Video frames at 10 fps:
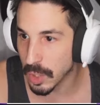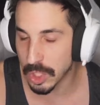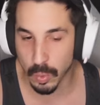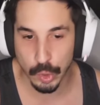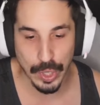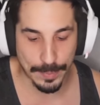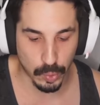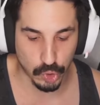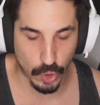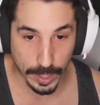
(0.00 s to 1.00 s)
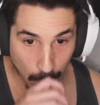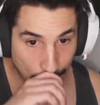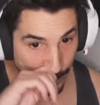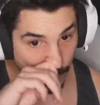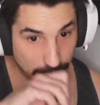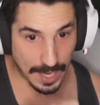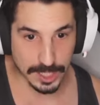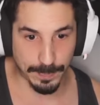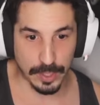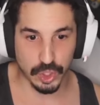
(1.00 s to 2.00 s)
you would drop to a Draco if you're not
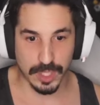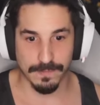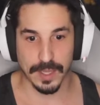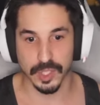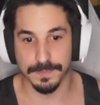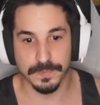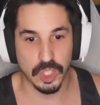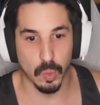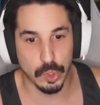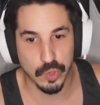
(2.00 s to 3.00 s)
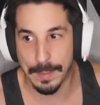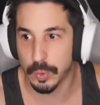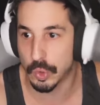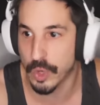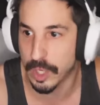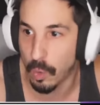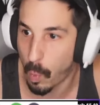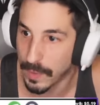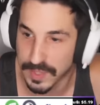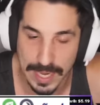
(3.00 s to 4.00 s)
specially invested. You would drop to a Draco,
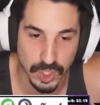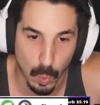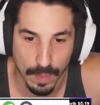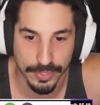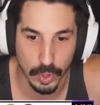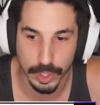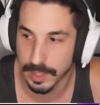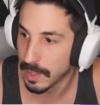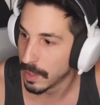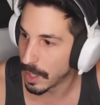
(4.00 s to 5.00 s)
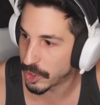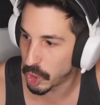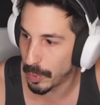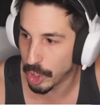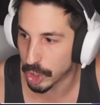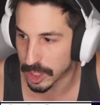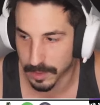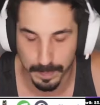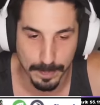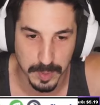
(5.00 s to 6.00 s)
110 to 130, assuming you're just
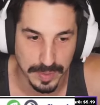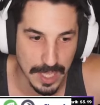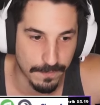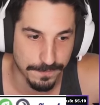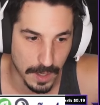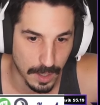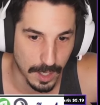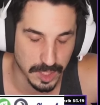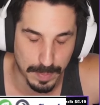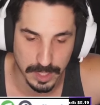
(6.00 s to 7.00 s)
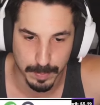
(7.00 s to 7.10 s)
spadef, uh, sp